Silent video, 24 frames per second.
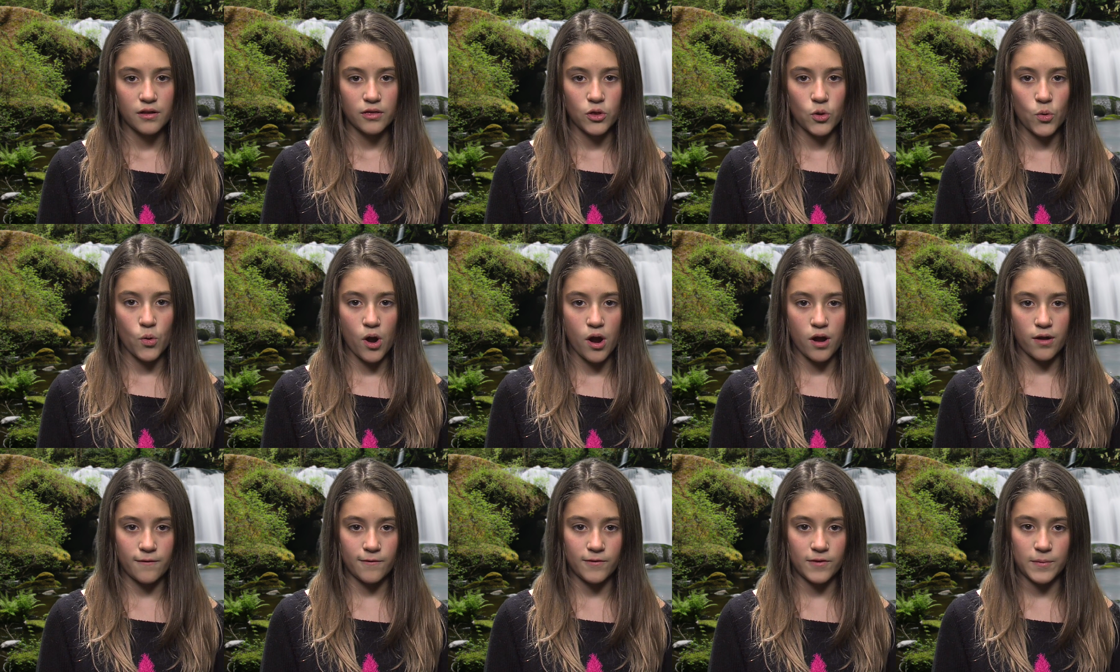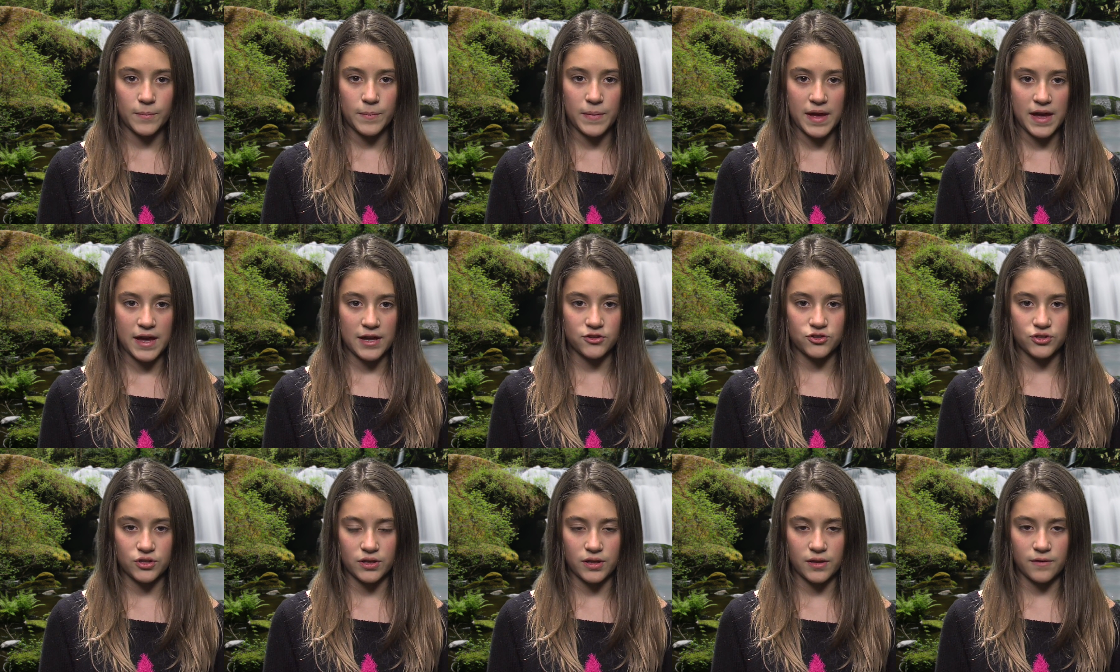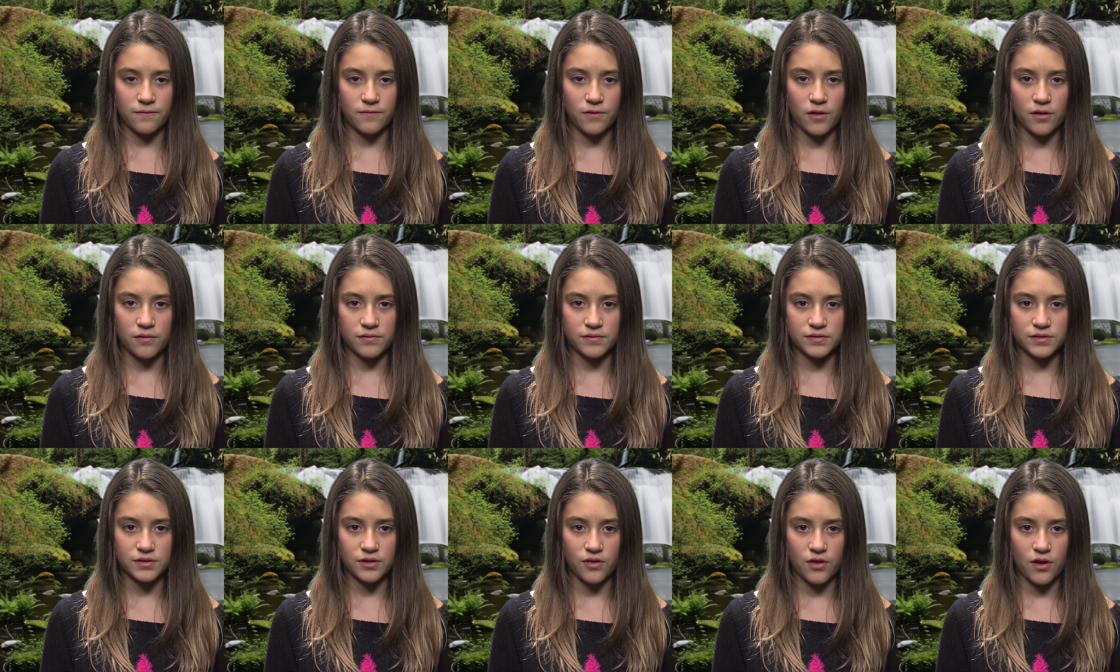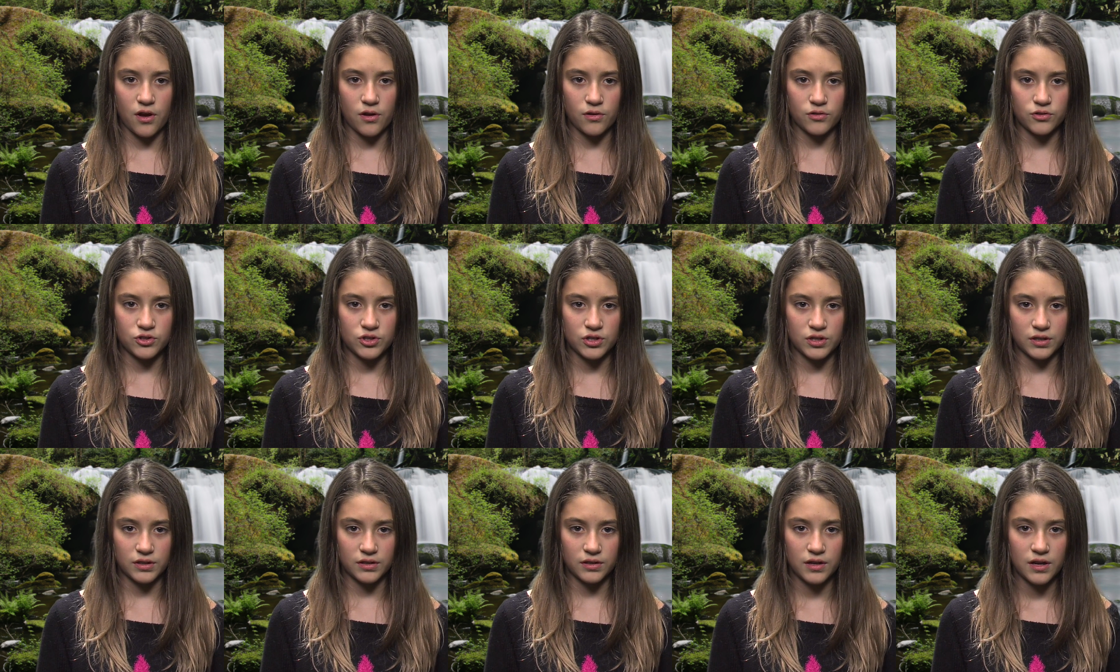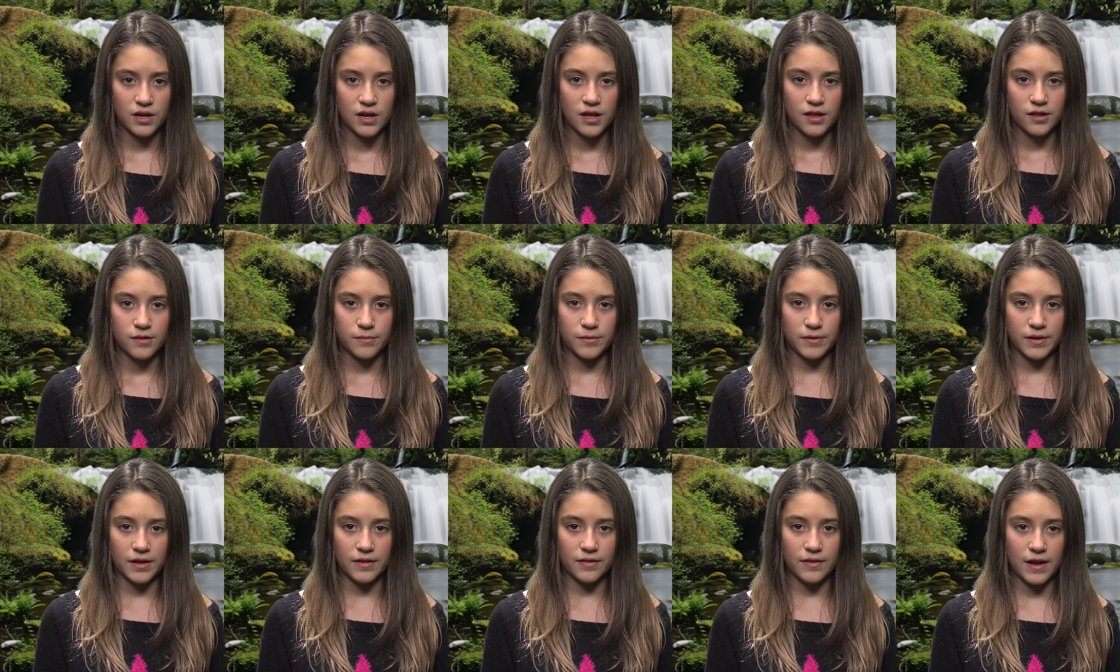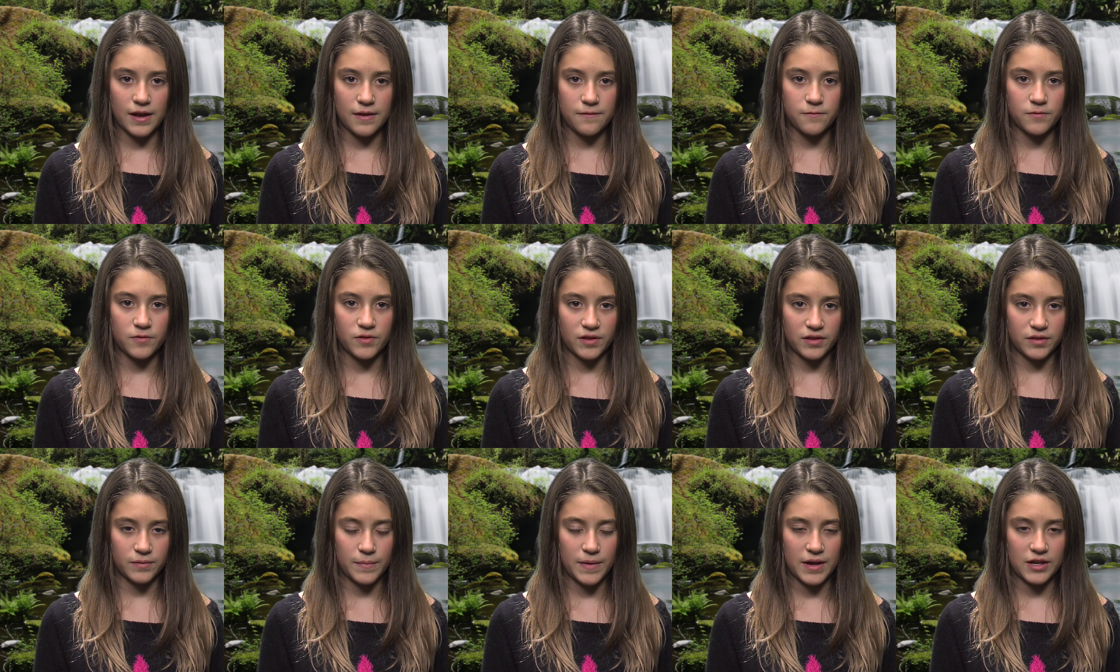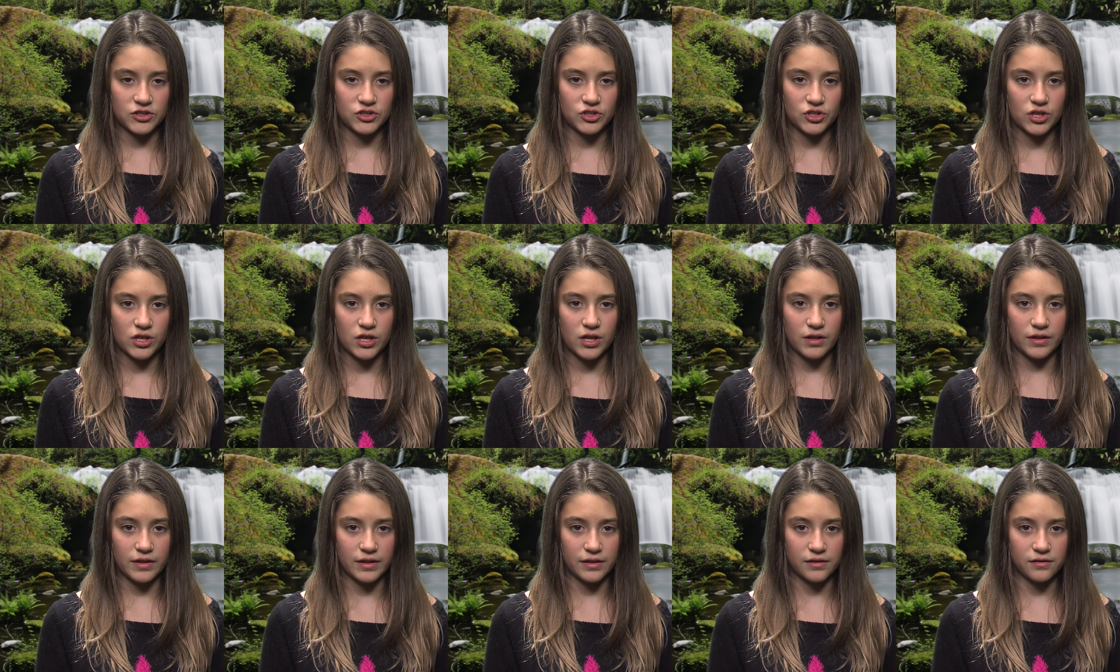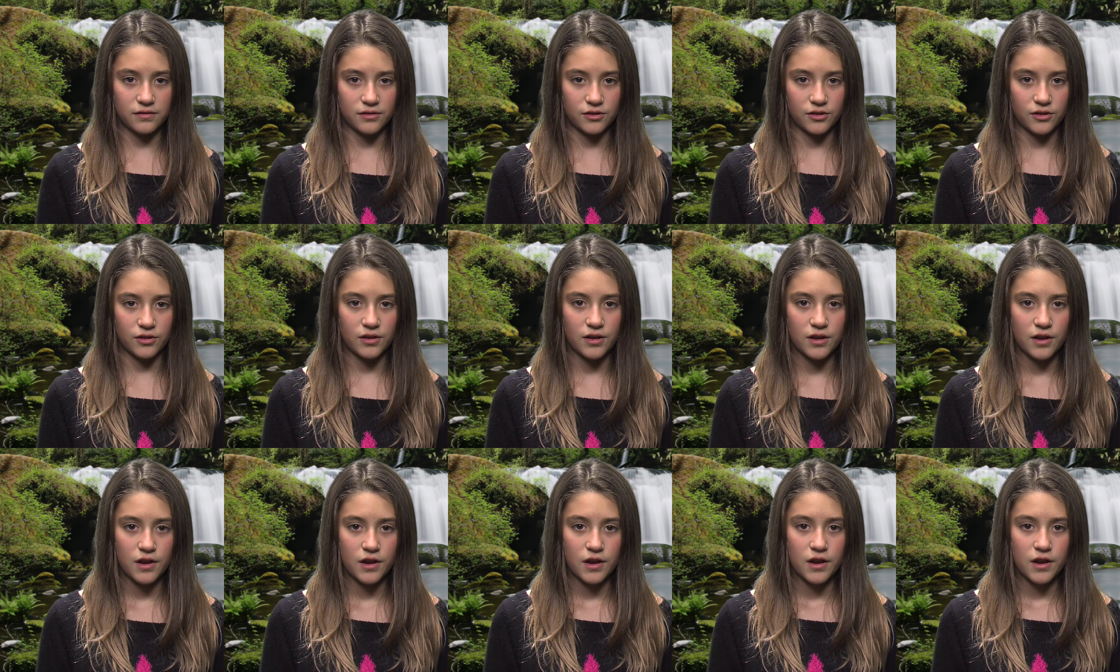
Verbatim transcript: The water in the bay gently flows into the ocean, spreading life with its magical elixir,